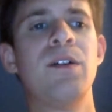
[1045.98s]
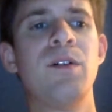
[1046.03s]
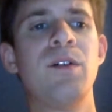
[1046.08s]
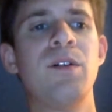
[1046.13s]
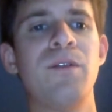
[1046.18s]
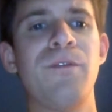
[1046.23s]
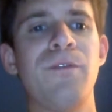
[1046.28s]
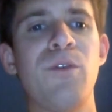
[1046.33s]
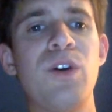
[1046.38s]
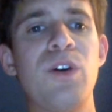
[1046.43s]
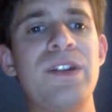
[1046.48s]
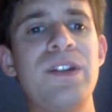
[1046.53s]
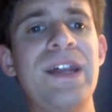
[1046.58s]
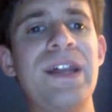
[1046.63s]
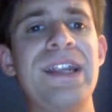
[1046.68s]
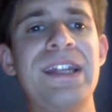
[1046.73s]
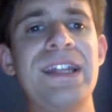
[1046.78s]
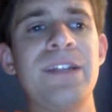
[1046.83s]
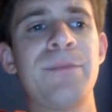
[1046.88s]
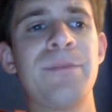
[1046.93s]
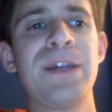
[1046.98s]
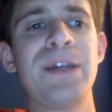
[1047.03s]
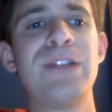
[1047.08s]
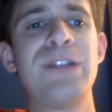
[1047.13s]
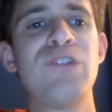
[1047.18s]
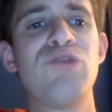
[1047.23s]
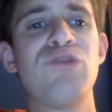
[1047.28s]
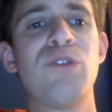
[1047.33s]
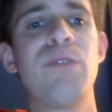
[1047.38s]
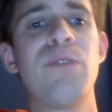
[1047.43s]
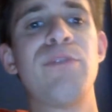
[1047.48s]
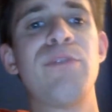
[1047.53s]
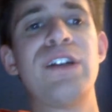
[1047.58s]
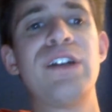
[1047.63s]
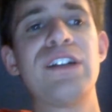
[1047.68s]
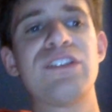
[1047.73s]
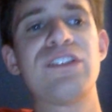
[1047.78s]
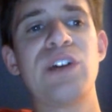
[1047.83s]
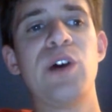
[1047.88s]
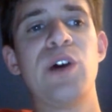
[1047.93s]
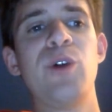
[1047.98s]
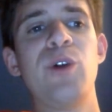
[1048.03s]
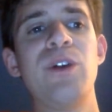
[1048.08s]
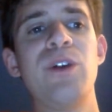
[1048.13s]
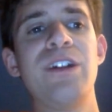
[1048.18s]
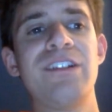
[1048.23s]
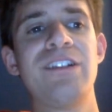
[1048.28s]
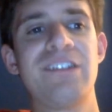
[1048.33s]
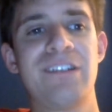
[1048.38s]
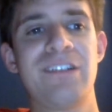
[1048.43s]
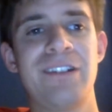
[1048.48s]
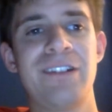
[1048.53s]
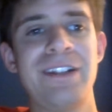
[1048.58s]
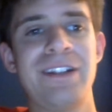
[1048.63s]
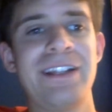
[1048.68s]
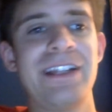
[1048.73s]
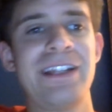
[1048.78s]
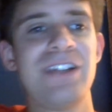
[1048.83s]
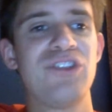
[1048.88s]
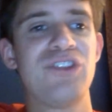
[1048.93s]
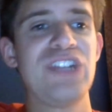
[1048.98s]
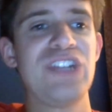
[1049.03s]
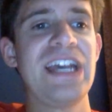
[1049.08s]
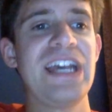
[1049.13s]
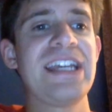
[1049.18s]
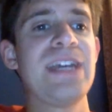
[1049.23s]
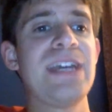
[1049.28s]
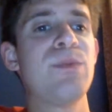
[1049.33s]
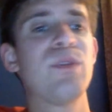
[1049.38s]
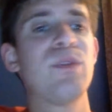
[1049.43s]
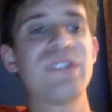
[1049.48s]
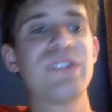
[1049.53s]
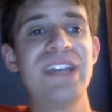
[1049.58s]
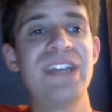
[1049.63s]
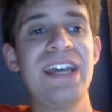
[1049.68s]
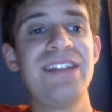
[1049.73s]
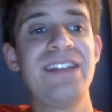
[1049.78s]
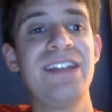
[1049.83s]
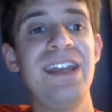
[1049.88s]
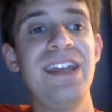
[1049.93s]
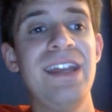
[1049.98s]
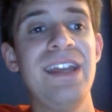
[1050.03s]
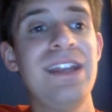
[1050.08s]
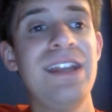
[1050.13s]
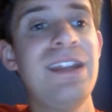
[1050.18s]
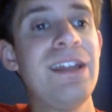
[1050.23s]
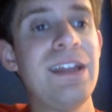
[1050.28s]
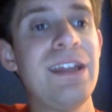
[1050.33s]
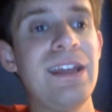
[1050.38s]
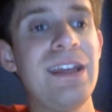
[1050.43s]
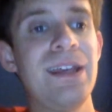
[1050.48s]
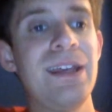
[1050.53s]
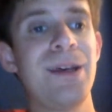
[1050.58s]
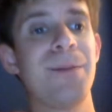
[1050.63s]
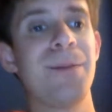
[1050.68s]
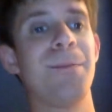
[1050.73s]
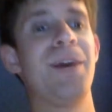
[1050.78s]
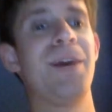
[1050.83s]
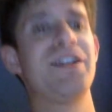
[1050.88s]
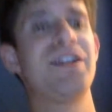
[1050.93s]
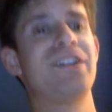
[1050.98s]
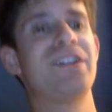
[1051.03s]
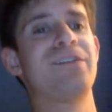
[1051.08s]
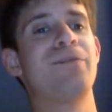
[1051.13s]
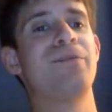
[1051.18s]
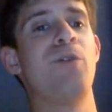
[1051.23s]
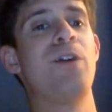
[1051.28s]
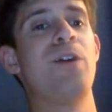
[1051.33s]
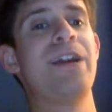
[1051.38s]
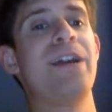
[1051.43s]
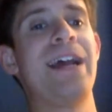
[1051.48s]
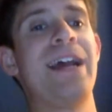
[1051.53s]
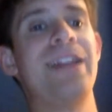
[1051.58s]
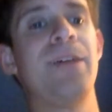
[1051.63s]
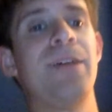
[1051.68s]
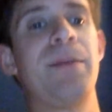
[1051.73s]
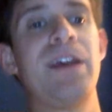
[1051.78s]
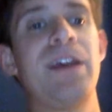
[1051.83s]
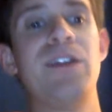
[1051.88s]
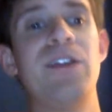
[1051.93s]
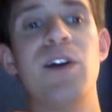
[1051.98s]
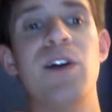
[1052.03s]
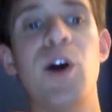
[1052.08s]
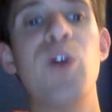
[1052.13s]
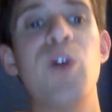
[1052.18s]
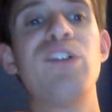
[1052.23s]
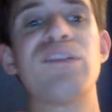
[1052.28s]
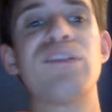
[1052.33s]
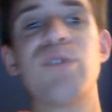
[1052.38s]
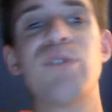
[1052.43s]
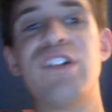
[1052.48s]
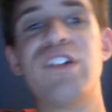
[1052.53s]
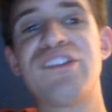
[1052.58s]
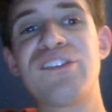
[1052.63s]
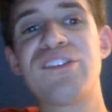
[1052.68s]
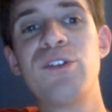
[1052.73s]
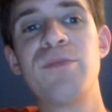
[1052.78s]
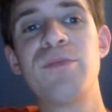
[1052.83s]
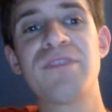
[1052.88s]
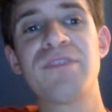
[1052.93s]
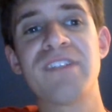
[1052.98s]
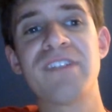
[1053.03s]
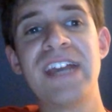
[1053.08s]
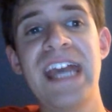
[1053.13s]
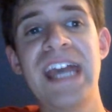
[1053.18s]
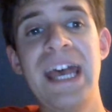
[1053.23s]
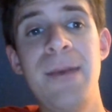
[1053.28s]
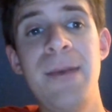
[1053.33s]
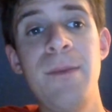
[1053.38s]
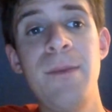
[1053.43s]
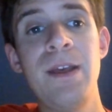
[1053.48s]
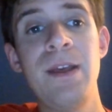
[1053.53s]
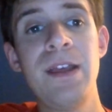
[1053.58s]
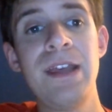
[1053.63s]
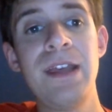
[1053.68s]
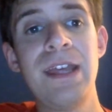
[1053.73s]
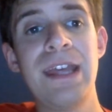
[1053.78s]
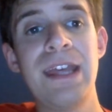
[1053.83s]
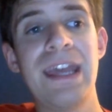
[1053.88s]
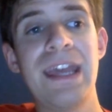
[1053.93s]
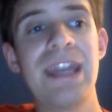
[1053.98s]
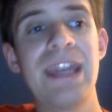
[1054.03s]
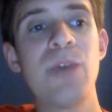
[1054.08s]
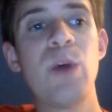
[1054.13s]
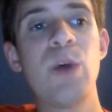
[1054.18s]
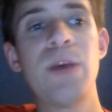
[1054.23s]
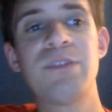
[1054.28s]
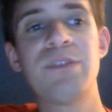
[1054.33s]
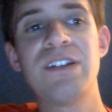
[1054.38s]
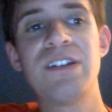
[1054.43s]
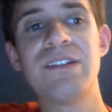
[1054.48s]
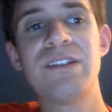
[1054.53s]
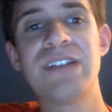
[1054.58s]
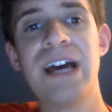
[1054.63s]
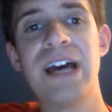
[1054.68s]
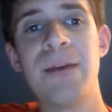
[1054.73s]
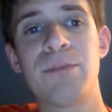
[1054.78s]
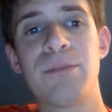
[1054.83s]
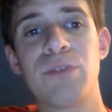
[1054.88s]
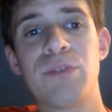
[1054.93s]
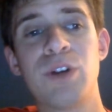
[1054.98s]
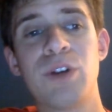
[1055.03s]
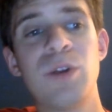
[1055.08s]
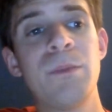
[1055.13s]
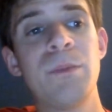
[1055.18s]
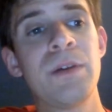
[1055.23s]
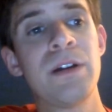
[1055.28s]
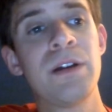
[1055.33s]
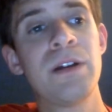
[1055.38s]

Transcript: Ford then ended up hitting a jawbreaker to Otis. Chad Gable tagged in. Montez Ford ended up hitting Otis with a scoop slam, and he went up to the top rope.